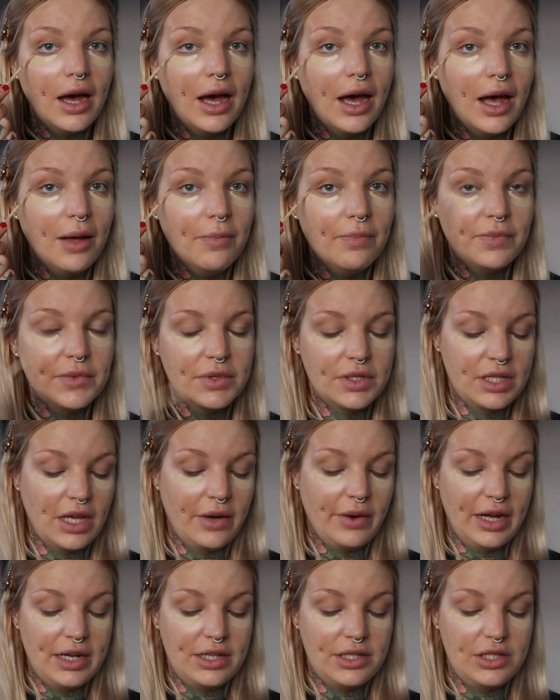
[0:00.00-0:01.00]

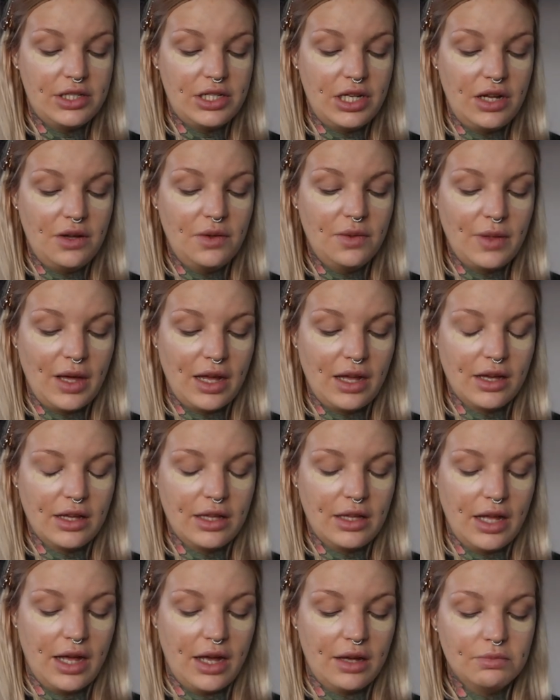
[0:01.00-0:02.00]
So I do
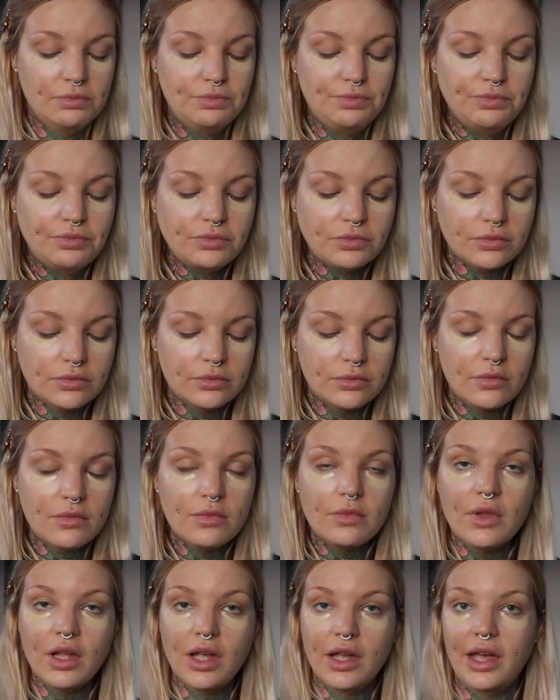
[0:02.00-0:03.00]
think that
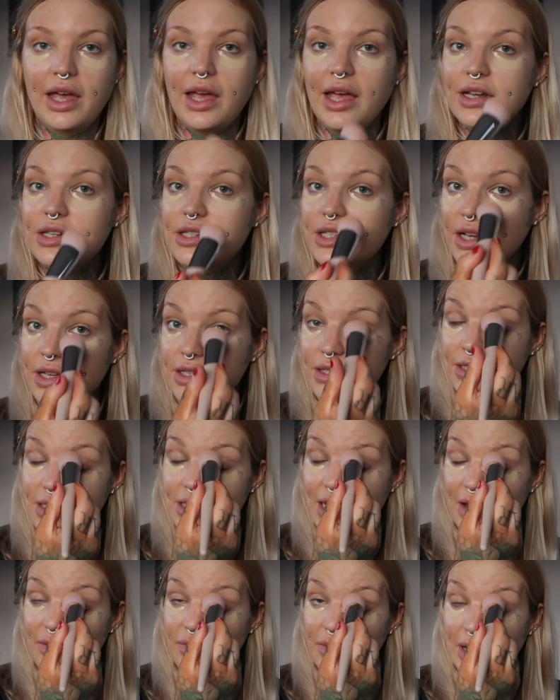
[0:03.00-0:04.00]
it does
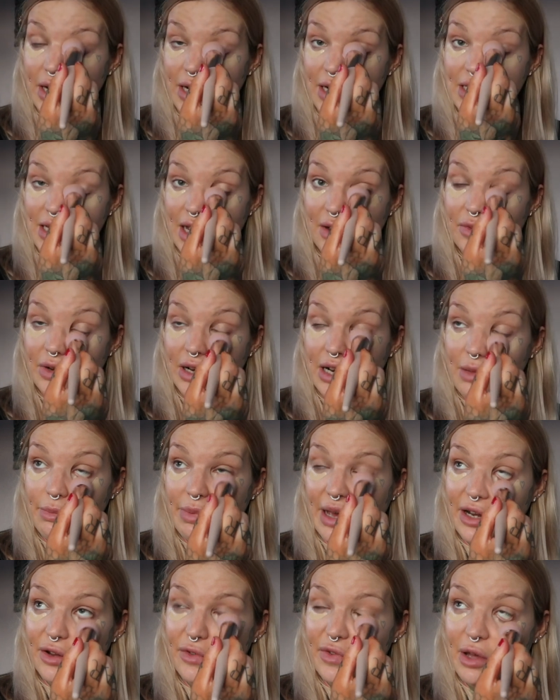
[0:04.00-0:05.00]
definitely
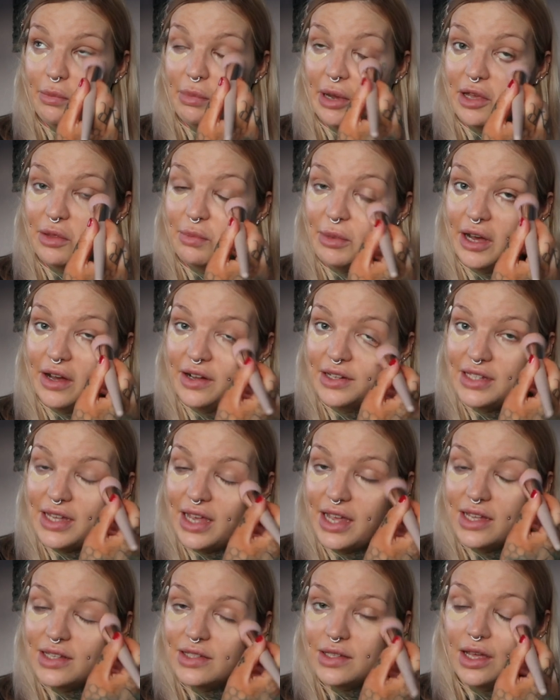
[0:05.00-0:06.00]
benefit both
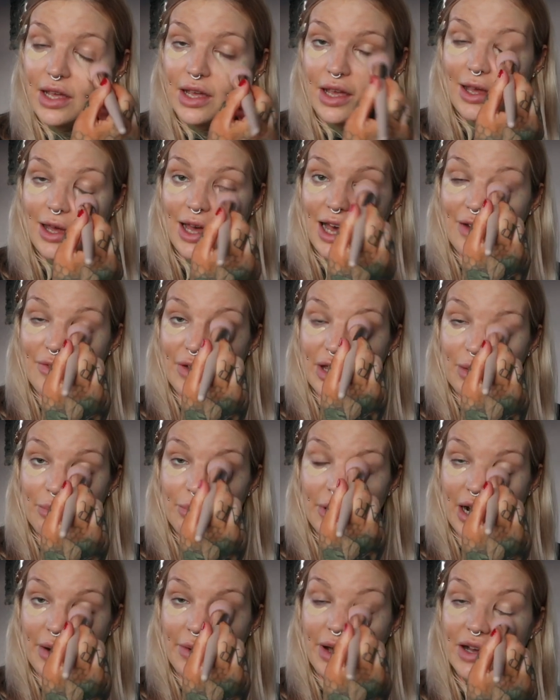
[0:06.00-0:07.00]
parties having a
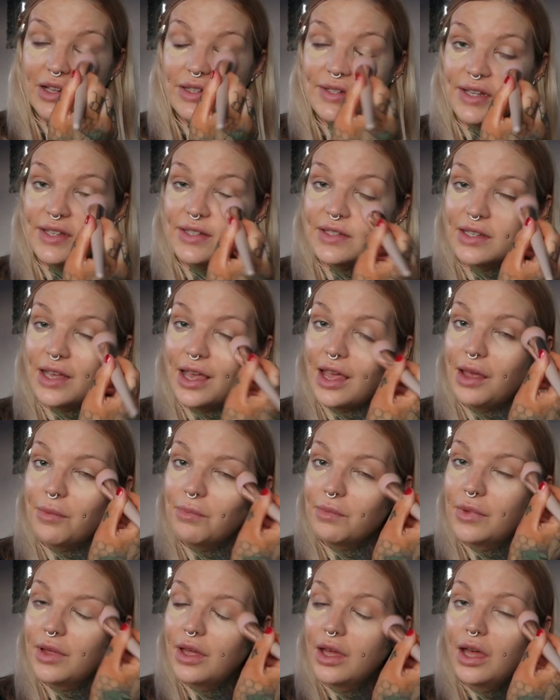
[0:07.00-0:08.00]
pro artist
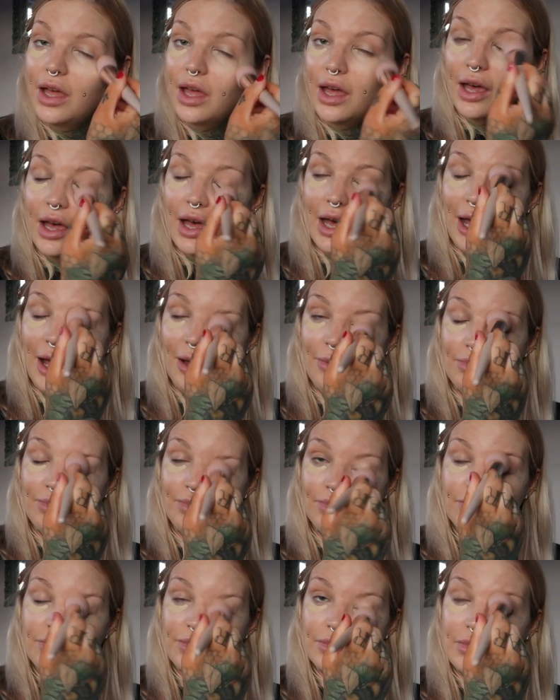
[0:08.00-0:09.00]
scheme.
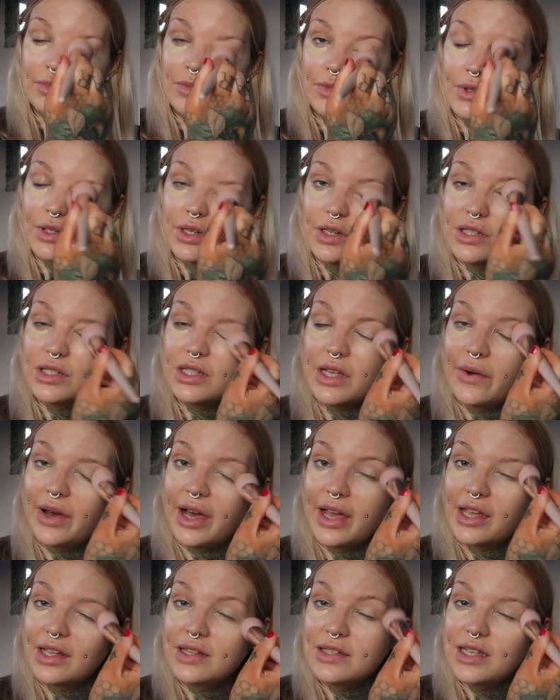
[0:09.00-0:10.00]
So
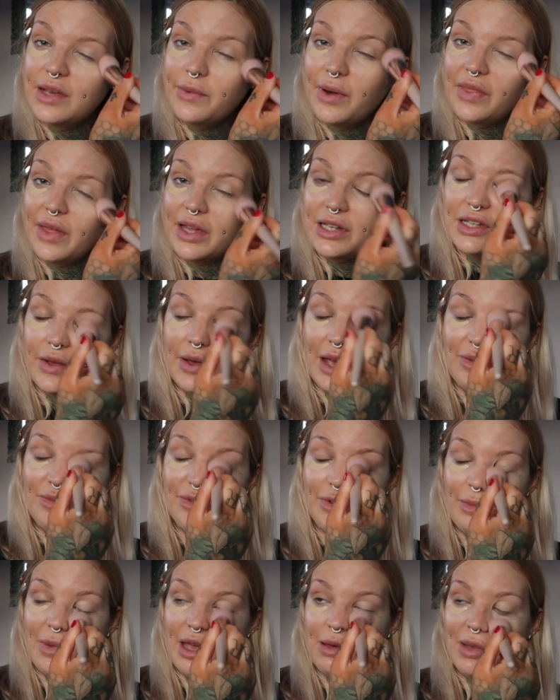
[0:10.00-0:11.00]
I can see why they do it,
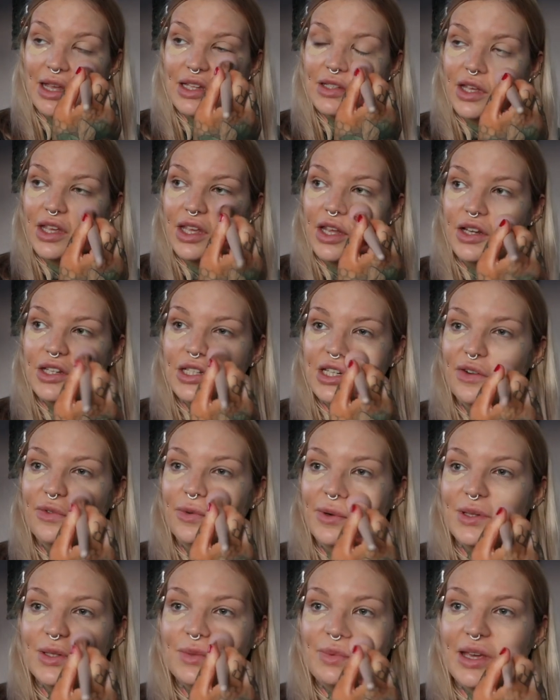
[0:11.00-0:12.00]
and for me it makes a huge
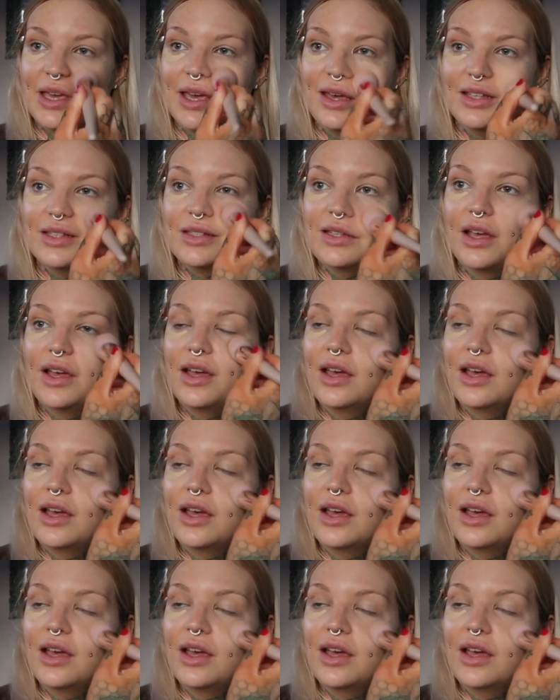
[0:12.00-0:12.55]
difference, because